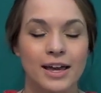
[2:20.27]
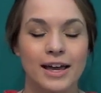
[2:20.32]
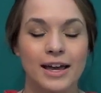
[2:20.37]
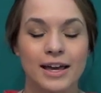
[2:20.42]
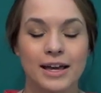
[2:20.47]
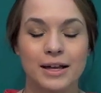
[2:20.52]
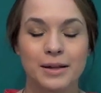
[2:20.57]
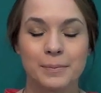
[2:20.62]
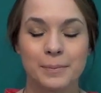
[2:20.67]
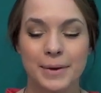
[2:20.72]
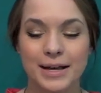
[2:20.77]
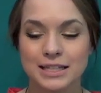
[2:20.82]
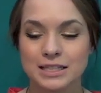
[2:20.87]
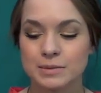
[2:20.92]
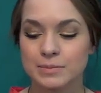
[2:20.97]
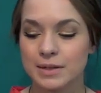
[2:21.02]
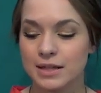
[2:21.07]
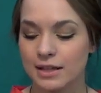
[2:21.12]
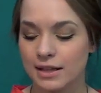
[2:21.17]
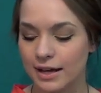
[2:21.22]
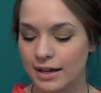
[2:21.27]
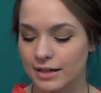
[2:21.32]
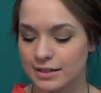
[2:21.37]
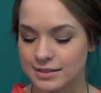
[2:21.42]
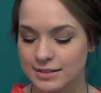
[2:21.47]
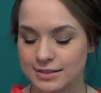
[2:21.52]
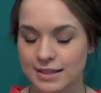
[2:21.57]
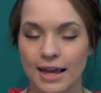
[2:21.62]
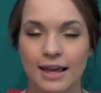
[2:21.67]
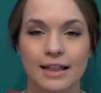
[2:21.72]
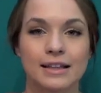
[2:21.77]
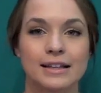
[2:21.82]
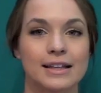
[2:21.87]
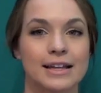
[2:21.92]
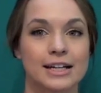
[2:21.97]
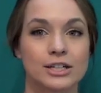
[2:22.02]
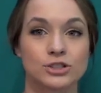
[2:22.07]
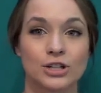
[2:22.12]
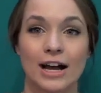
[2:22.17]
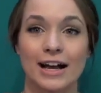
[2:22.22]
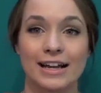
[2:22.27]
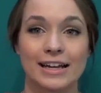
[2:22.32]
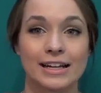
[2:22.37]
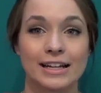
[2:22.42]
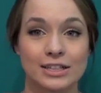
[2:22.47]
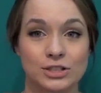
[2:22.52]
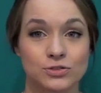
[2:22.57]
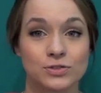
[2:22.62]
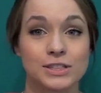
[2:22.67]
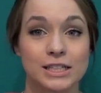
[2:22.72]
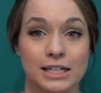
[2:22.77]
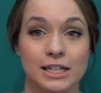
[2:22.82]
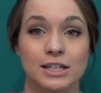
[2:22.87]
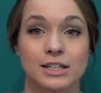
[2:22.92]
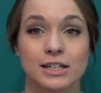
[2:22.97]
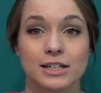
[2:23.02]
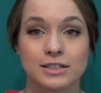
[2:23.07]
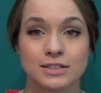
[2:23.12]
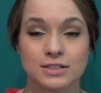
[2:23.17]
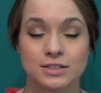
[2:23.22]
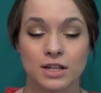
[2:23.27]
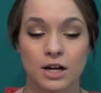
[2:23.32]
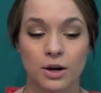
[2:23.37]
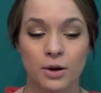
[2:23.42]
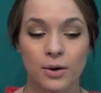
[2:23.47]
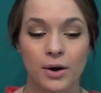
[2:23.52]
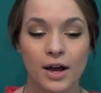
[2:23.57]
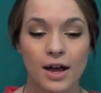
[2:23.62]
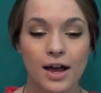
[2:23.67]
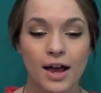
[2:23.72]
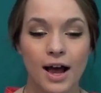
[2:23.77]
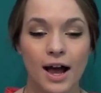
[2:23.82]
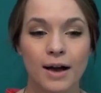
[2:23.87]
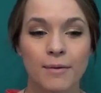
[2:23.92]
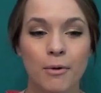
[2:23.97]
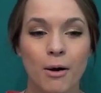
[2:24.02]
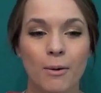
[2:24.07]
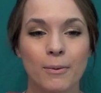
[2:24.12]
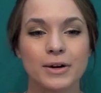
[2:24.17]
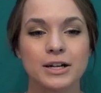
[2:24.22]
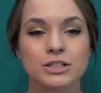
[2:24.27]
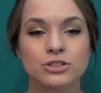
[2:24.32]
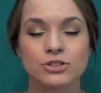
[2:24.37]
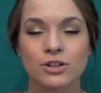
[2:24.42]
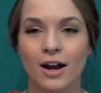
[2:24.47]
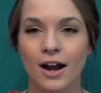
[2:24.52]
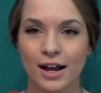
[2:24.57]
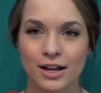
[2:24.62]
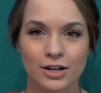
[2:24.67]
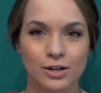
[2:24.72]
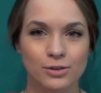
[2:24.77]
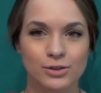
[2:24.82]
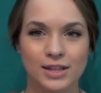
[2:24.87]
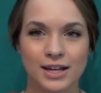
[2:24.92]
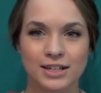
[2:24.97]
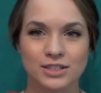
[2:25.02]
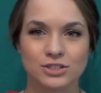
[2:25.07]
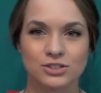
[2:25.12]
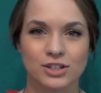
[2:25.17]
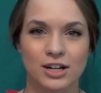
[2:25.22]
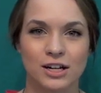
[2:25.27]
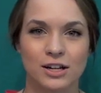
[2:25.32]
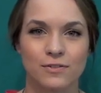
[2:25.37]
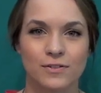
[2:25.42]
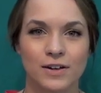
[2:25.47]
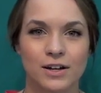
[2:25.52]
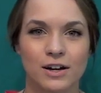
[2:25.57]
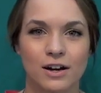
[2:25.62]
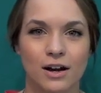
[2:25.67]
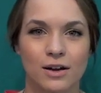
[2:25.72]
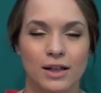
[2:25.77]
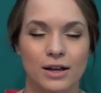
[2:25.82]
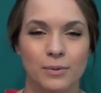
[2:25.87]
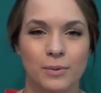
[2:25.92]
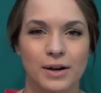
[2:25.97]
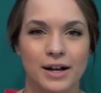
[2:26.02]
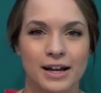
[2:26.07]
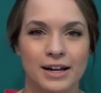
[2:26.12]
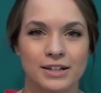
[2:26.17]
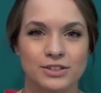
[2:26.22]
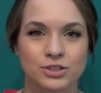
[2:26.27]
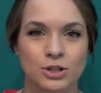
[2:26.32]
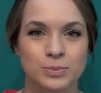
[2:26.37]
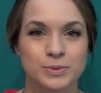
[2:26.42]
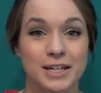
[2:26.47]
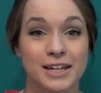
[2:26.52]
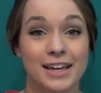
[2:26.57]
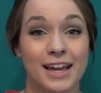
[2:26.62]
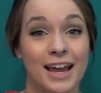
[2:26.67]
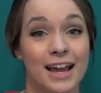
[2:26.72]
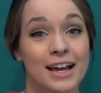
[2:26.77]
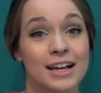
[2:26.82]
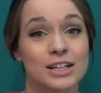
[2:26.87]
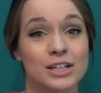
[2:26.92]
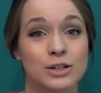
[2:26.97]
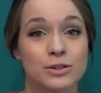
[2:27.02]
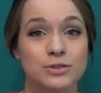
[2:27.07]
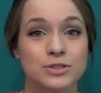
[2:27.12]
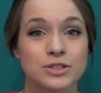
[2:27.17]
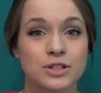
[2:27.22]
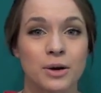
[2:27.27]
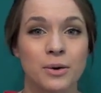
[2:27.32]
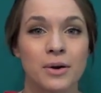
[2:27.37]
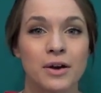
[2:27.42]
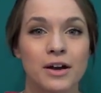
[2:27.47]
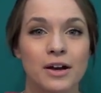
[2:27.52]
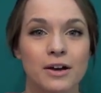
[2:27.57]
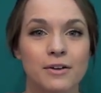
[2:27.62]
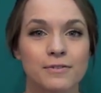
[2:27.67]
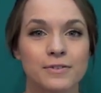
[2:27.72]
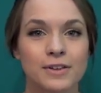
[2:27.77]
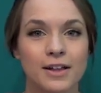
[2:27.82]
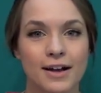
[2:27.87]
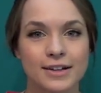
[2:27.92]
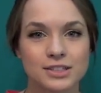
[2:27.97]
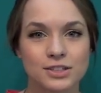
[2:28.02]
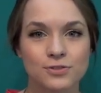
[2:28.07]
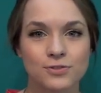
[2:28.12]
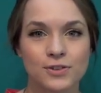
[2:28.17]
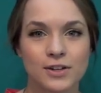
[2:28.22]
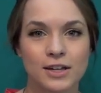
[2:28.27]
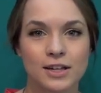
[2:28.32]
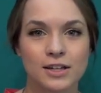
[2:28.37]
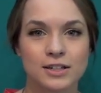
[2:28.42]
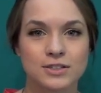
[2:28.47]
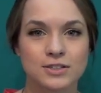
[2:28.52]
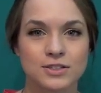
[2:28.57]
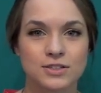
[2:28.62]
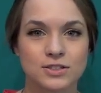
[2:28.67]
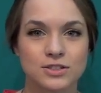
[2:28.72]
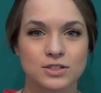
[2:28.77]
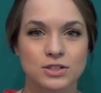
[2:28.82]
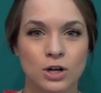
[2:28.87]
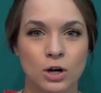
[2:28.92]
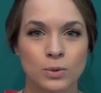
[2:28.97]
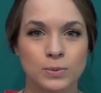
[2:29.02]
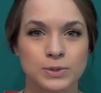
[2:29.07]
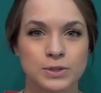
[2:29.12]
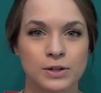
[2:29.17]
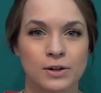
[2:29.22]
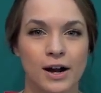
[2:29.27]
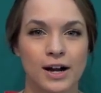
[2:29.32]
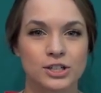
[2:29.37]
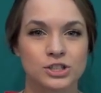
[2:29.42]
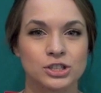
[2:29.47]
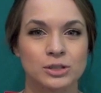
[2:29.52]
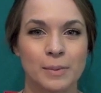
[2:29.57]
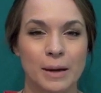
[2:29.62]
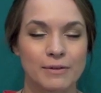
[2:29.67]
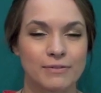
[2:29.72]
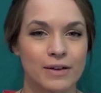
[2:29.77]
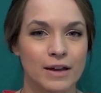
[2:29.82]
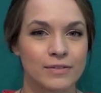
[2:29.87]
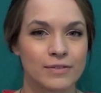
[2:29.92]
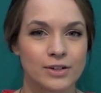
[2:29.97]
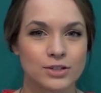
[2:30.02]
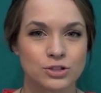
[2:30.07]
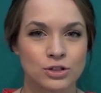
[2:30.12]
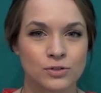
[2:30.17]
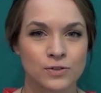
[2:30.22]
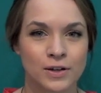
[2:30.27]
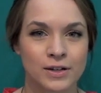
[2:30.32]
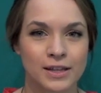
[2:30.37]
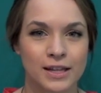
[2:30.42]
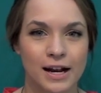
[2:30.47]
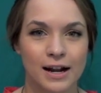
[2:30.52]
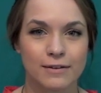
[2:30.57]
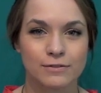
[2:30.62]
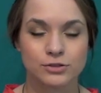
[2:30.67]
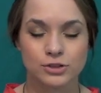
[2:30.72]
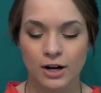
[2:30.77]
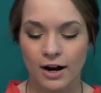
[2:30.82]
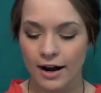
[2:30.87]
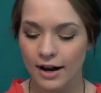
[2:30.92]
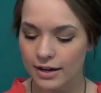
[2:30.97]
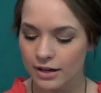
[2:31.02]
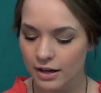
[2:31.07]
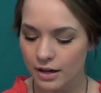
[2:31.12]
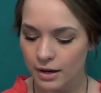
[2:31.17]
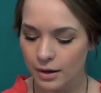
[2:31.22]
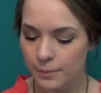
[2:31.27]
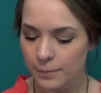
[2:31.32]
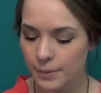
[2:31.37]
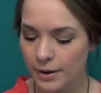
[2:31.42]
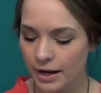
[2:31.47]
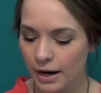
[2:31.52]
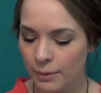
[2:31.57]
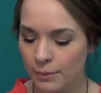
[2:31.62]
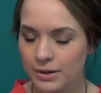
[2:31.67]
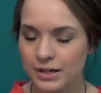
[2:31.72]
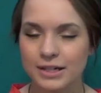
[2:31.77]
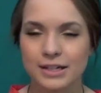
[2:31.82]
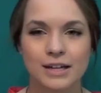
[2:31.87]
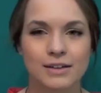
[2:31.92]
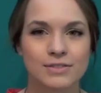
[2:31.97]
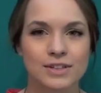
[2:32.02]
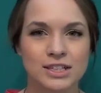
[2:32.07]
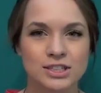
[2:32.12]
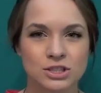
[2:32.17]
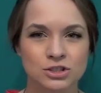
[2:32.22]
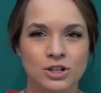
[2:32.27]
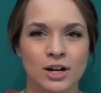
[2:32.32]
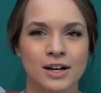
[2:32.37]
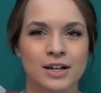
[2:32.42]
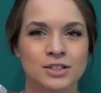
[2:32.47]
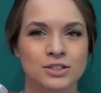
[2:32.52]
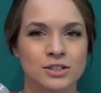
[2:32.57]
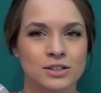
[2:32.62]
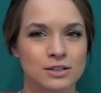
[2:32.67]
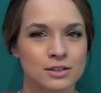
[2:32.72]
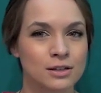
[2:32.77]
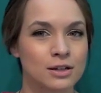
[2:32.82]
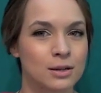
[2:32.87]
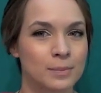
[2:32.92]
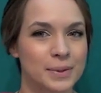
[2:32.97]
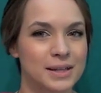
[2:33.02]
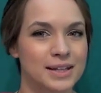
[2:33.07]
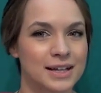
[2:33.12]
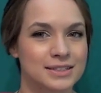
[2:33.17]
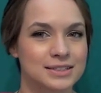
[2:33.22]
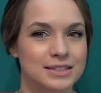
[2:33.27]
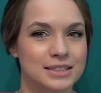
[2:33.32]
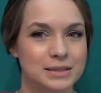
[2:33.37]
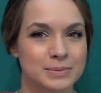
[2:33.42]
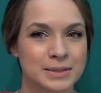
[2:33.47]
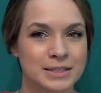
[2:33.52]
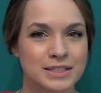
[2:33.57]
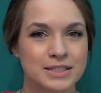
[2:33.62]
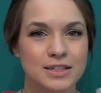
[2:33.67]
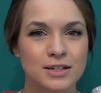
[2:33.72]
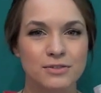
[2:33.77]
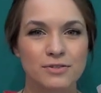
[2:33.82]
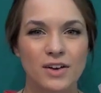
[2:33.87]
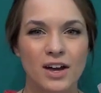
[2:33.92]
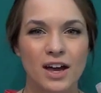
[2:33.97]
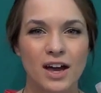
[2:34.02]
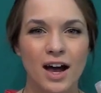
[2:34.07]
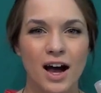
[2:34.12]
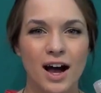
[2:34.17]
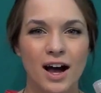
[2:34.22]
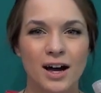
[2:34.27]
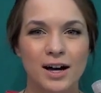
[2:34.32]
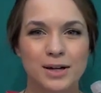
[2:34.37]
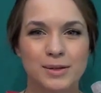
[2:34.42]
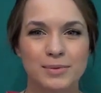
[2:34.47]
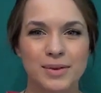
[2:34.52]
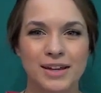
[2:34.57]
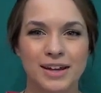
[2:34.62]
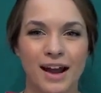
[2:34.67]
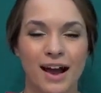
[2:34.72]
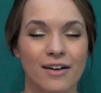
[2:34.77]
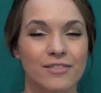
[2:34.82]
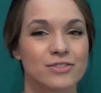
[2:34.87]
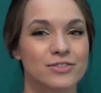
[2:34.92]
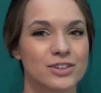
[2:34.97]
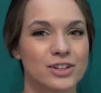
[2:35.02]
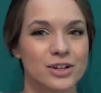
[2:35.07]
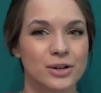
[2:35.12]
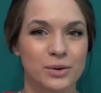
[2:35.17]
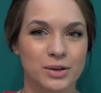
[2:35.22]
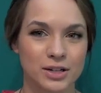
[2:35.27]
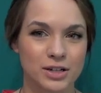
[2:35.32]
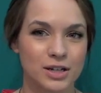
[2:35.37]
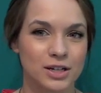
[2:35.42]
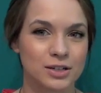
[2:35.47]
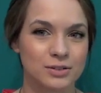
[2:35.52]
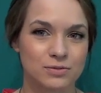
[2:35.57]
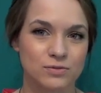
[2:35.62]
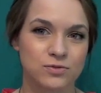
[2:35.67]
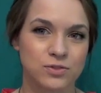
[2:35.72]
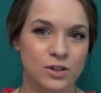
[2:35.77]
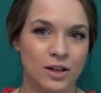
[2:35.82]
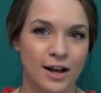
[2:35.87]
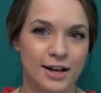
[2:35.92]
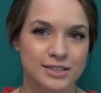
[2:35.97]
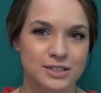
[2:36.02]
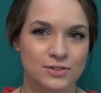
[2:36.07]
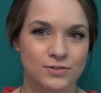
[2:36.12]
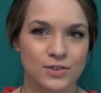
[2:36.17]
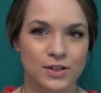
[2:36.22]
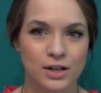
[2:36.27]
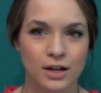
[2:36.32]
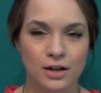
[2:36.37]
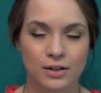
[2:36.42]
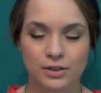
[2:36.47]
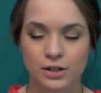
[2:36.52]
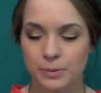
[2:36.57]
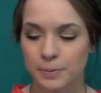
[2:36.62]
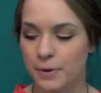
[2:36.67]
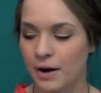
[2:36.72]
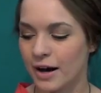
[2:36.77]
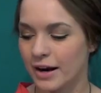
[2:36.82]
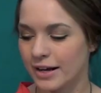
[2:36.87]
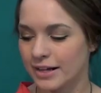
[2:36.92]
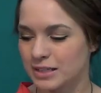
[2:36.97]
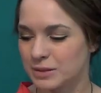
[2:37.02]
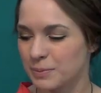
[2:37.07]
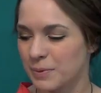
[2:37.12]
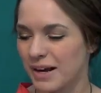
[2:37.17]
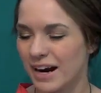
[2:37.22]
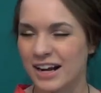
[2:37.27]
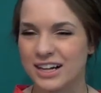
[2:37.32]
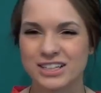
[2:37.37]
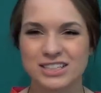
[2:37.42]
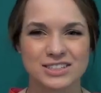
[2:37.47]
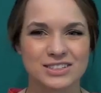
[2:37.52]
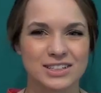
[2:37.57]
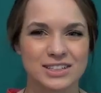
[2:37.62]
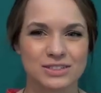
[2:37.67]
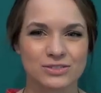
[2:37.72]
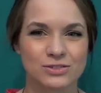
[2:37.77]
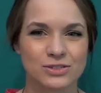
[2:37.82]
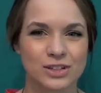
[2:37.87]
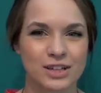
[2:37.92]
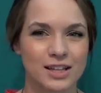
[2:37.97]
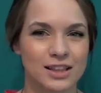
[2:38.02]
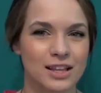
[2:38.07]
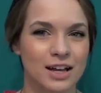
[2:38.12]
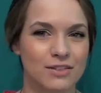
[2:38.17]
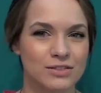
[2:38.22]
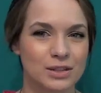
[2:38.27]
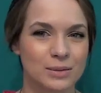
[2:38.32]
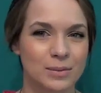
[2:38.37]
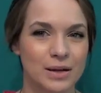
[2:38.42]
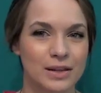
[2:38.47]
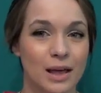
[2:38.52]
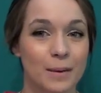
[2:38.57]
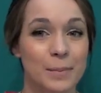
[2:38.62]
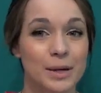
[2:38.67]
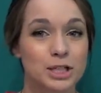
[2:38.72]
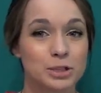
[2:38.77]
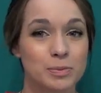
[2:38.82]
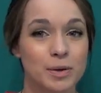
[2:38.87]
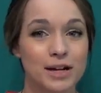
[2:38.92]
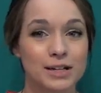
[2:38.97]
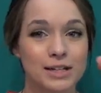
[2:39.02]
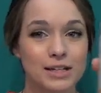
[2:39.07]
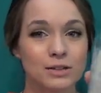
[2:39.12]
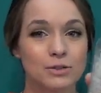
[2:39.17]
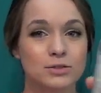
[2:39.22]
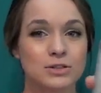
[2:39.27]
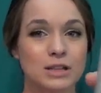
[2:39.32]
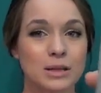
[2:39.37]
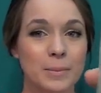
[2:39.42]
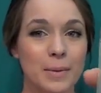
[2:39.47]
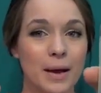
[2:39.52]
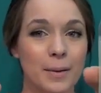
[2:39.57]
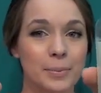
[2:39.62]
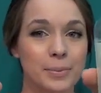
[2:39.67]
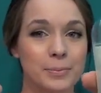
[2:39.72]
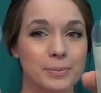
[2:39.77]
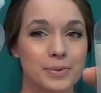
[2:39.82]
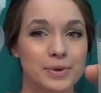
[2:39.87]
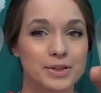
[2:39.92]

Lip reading: It makes me, like, scaly like a dragon. It's ridiculous. So I'm always trying new things and trying to figure out, like, what kind of soaps I can use. So Philosophy's soaps are actually my favorite so far that I've tried, but I wanted to give these a try because they're a little bit less expensive and have, you know, a good philosophy on their product, but I just didn't really love them all that much, but I did use them up.